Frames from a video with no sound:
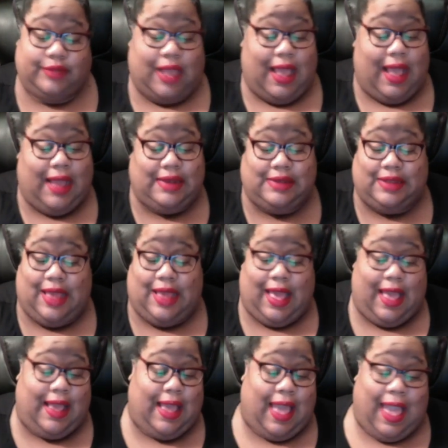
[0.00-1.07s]
I, I,
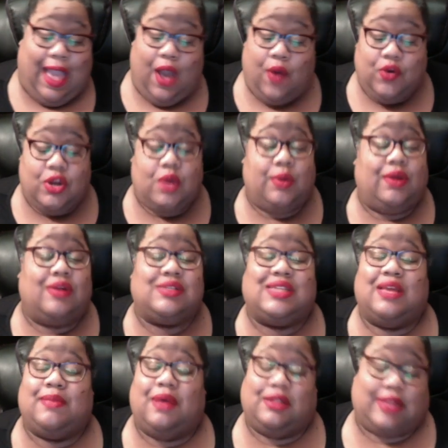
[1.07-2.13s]
I don't know what else to say
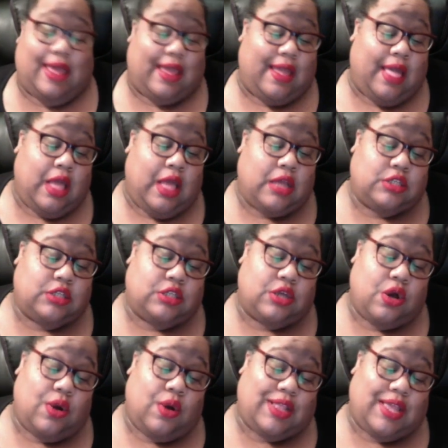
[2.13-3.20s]
about that.
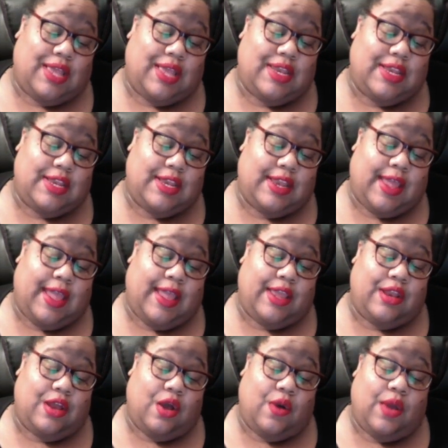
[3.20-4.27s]
So at the end of the day, you
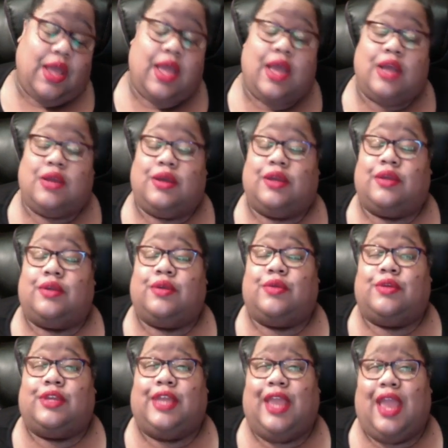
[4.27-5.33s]
know,
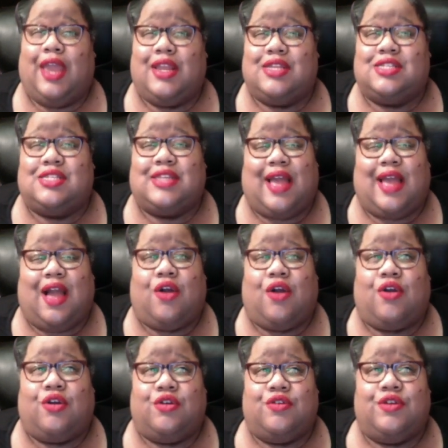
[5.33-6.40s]
Candace say how
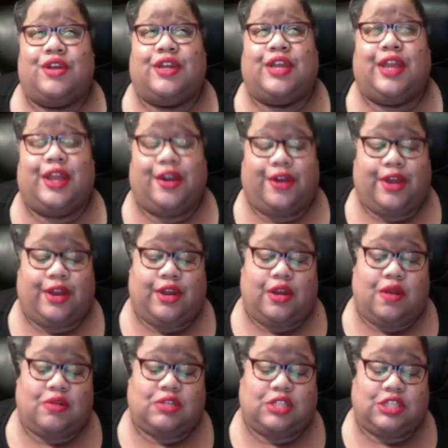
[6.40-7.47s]
her and Karen, you
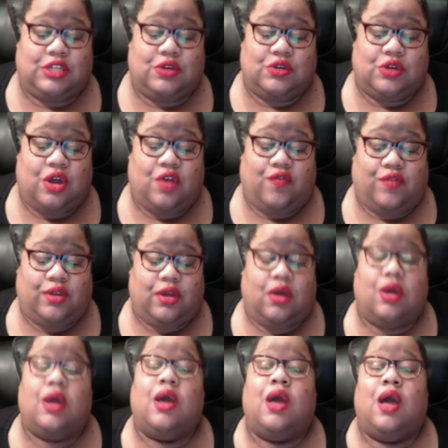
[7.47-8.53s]
know, still don't
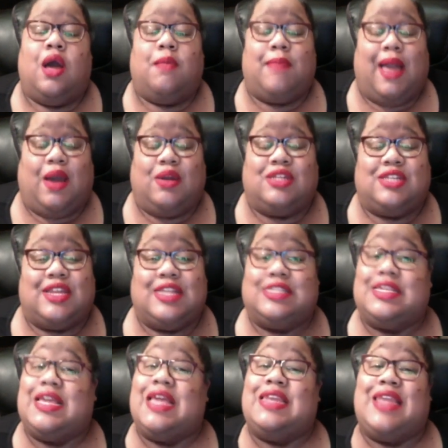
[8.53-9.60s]
feel Michael is
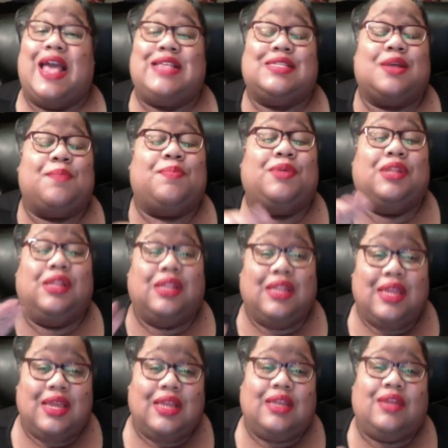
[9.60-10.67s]
innocent, and that's
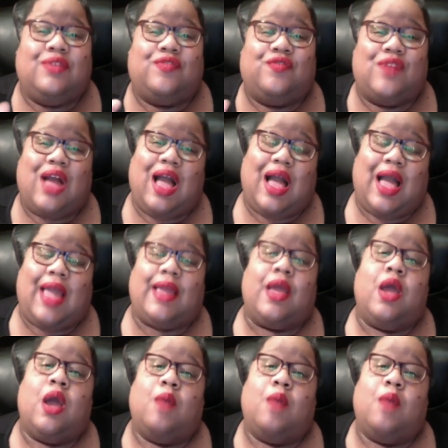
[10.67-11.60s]
completely fine.